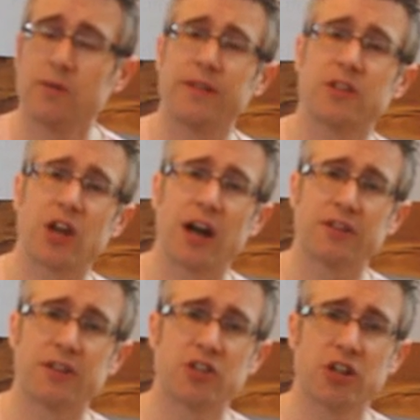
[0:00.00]
when the
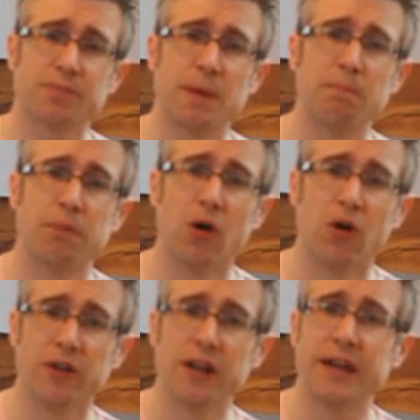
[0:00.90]
child had just been
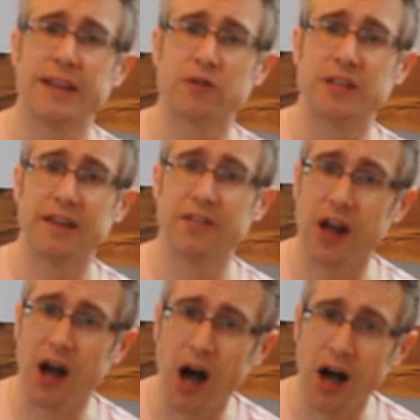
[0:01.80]
born. They were delivered
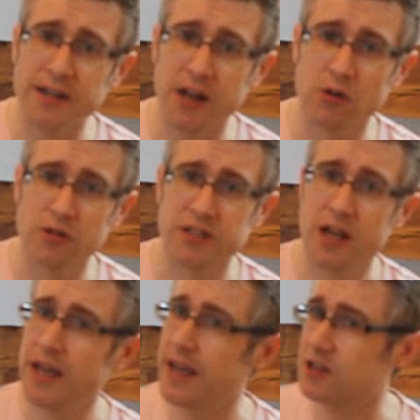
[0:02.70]
at high
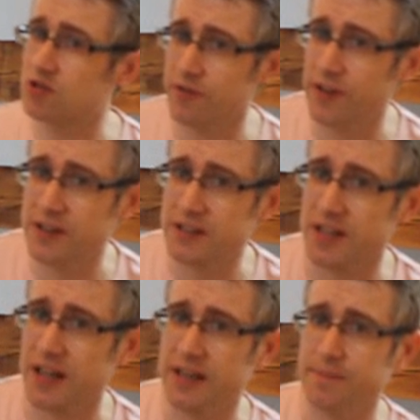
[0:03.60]
dose
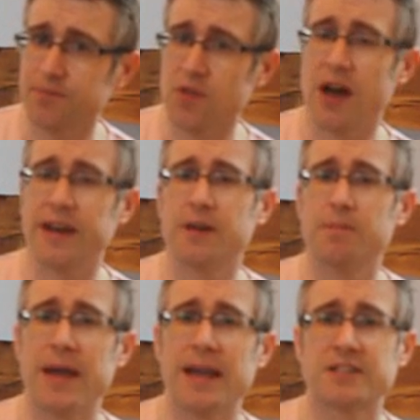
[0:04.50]
intravenously, and it
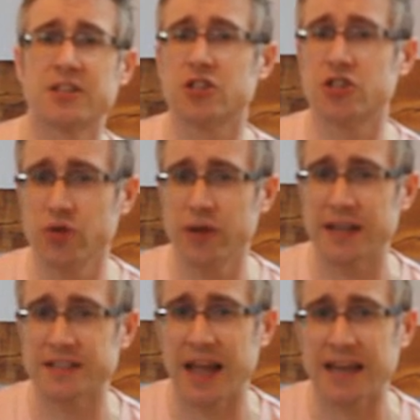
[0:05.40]
appears that 2
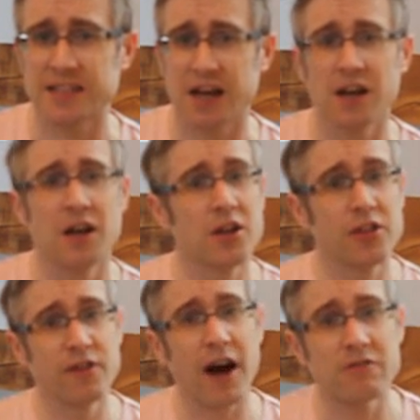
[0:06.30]
years later
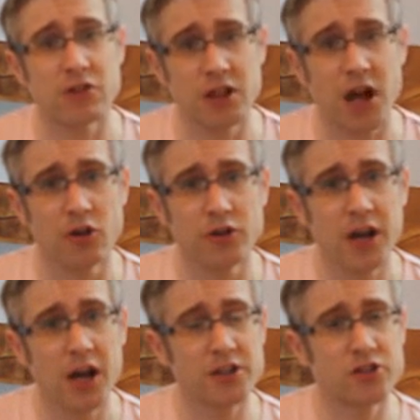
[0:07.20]
the viral load
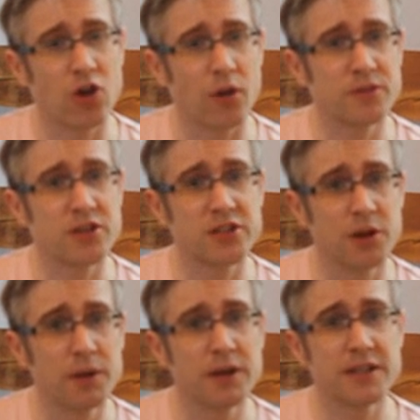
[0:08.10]
has dropped to
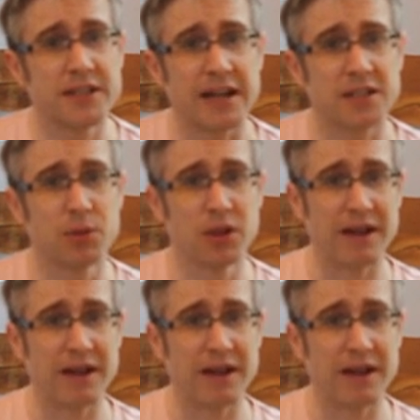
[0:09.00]
sub-detectable